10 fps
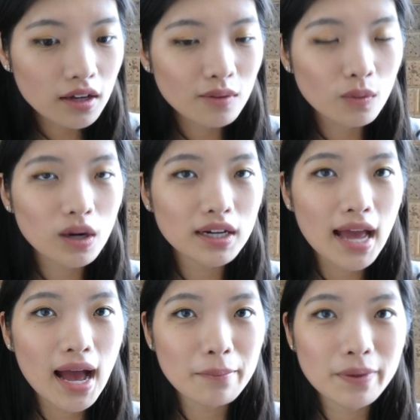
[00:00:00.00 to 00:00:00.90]
what
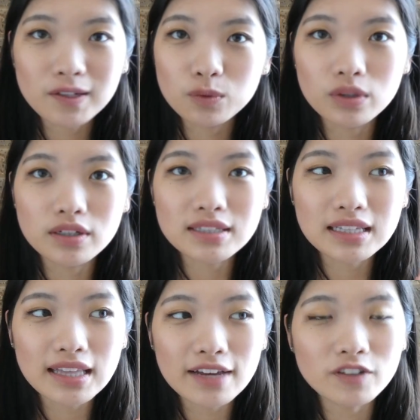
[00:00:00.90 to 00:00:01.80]
happened
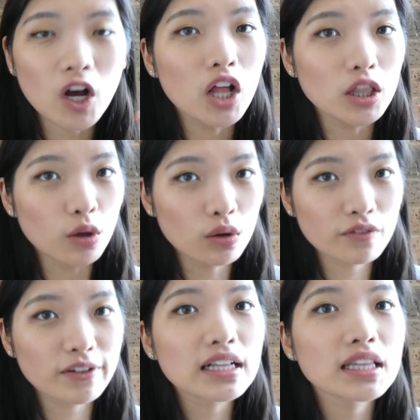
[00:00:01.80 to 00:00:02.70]
was left a lot
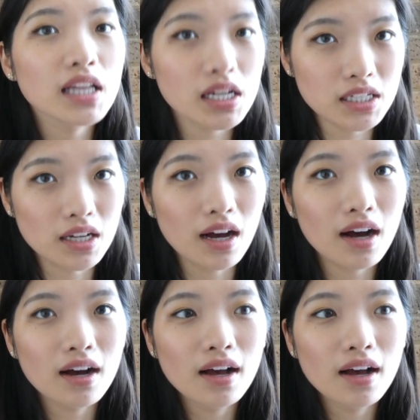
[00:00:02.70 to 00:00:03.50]
of glitter,